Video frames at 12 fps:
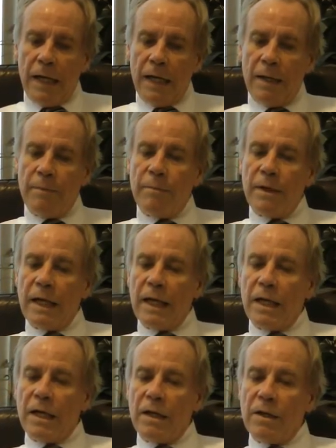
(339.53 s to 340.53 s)
Um,
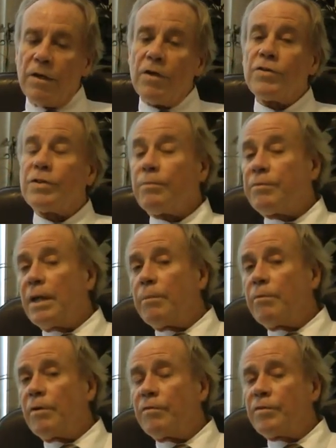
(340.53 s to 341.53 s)
in
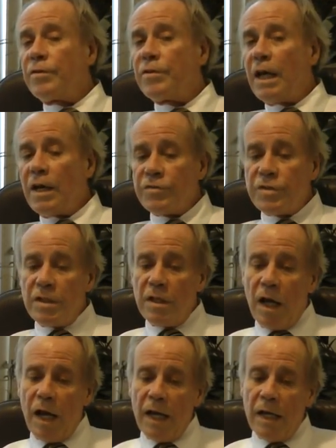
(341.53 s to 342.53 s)
September of
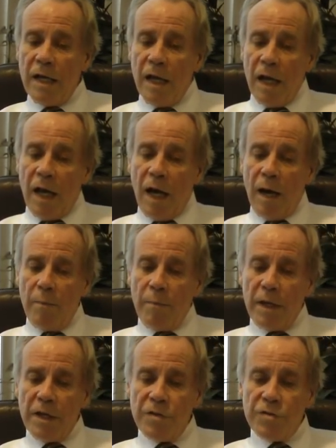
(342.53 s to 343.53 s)
2009,
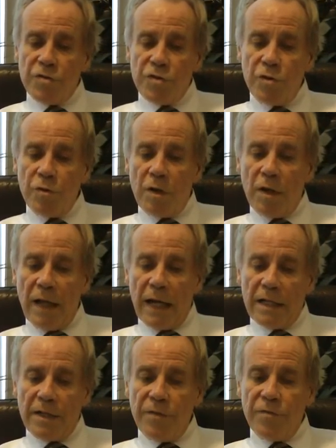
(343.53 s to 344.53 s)
his two
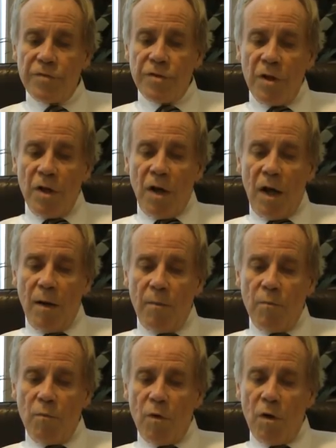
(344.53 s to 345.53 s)
collectives
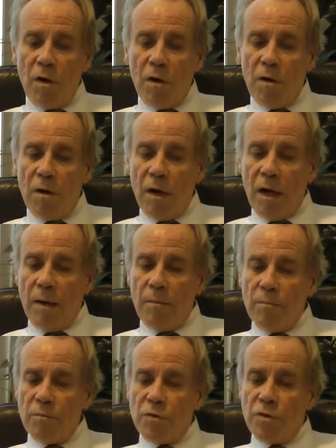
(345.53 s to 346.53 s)
um, were,
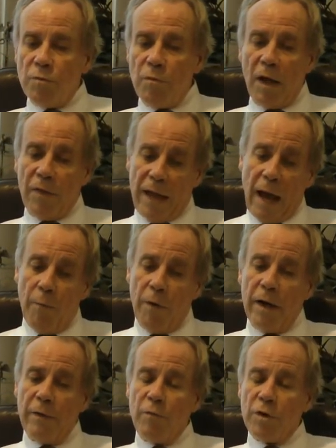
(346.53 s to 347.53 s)
um, well, that
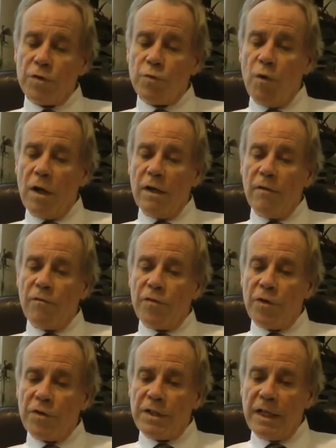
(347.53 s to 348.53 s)
one was one of
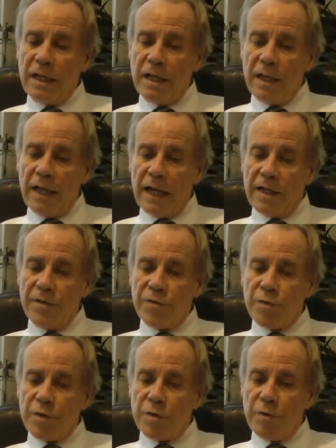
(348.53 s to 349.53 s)
13
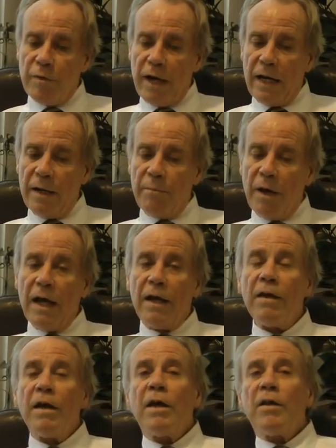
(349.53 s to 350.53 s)
collectives which were raided
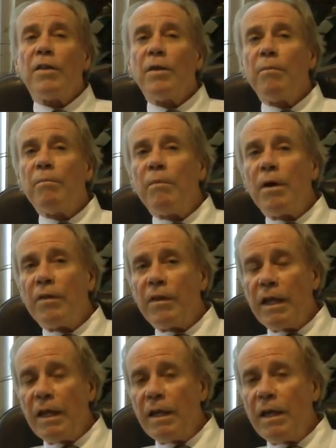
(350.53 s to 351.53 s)
by the,
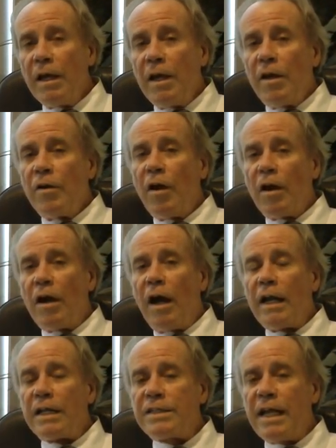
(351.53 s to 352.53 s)
the
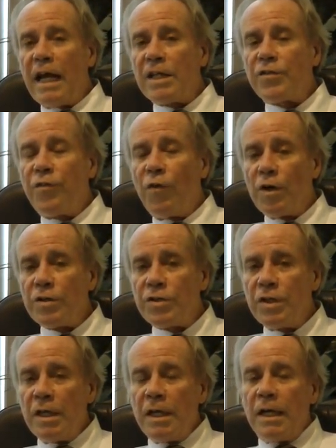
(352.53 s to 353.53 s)
Narcotics Task
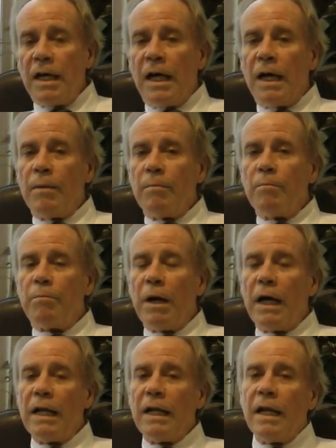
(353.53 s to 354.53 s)
Force, um,
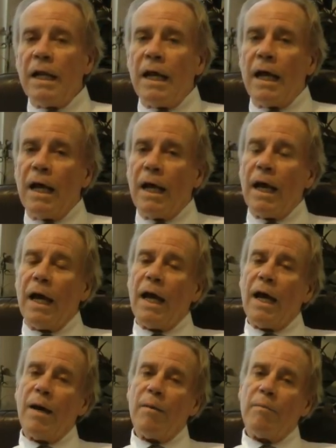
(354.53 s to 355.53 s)
but
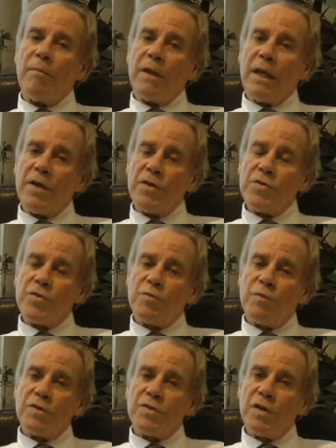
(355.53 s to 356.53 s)
uh, um, his
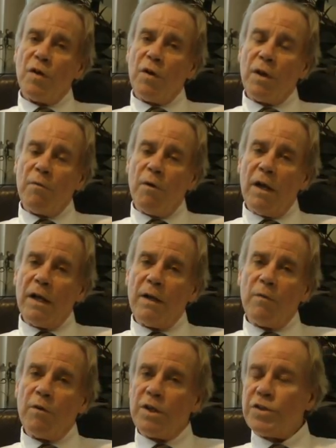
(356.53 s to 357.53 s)
was the only one
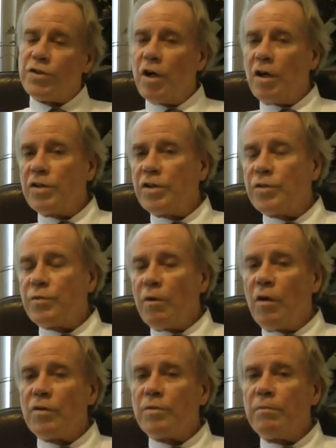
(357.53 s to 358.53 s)
in which charges were
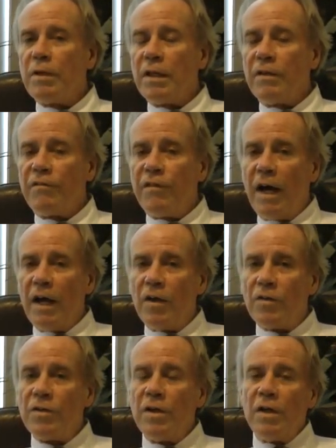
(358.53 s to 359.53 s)
ultimately
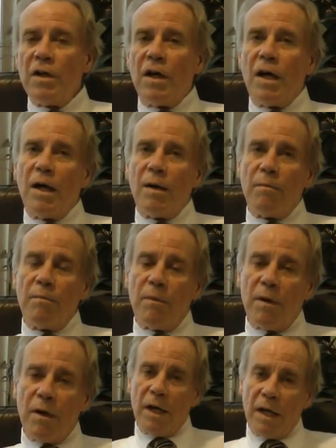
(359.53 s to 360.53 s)
filed um,
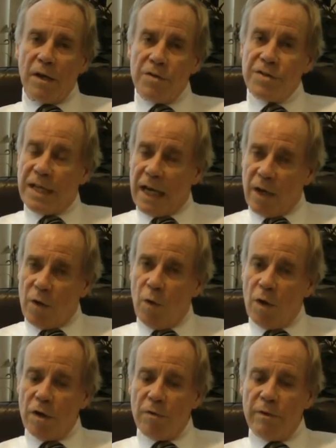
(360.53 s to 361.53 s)
in state
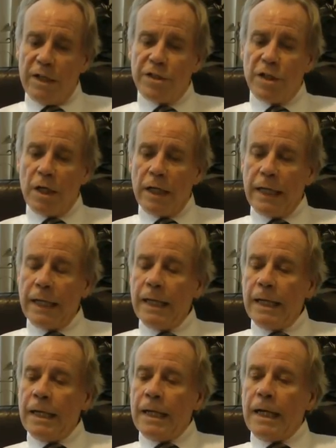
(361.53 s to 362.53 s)
court originally,
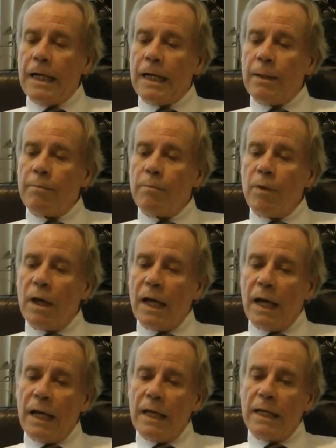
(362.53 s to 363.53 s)
um,
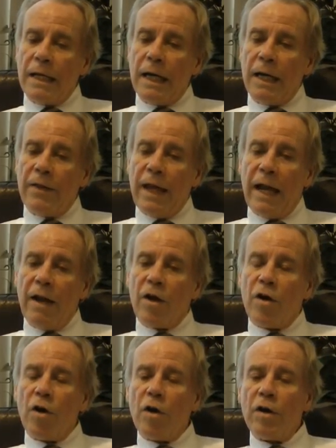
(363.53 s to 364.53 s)
and uh, that
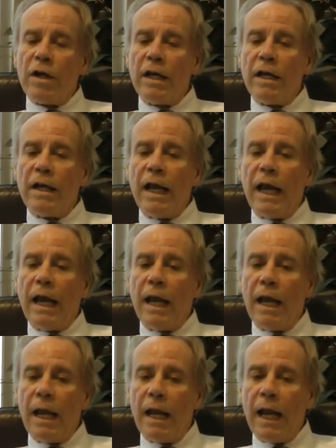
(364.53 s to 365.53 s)
occurred in,
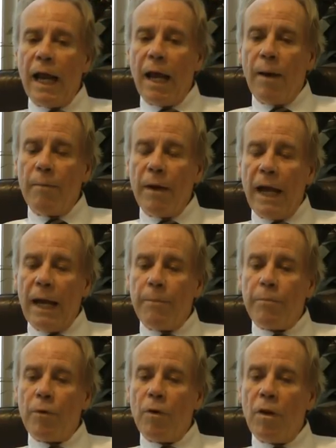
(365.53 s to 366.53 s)
in
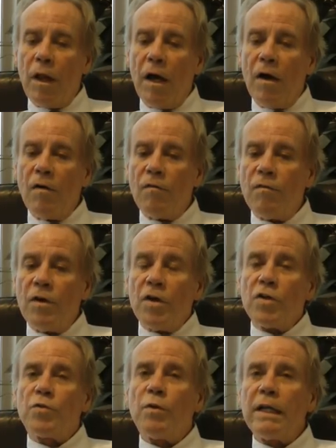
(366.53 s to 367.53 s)
April of
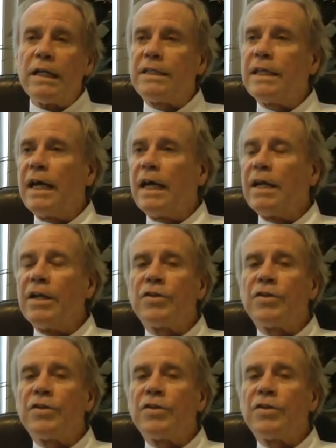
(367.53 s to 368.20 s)
2010.